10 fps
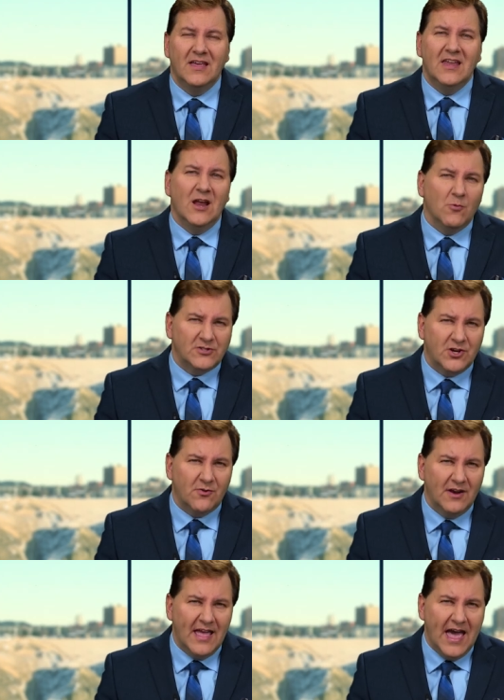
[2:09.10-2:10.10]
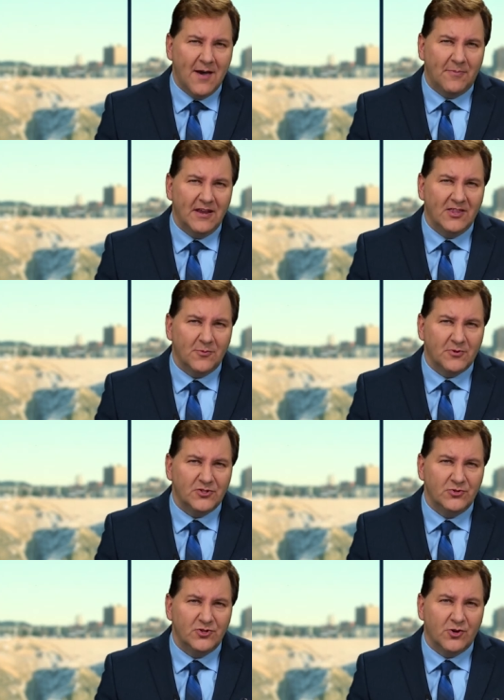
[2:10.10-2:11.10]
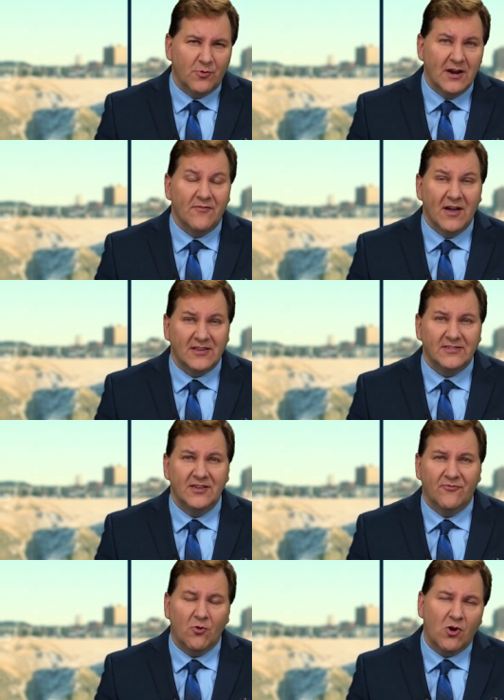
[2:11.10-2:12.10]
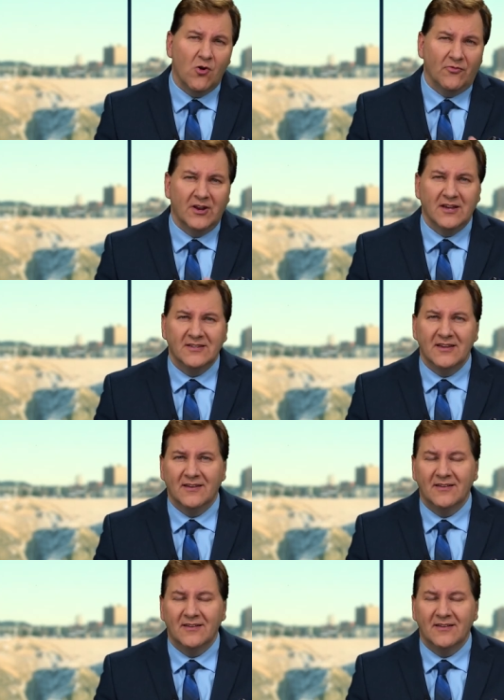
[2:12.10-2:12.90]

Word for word: Now, what's currently happening in the pursuit to create a vaccine for COVID 19?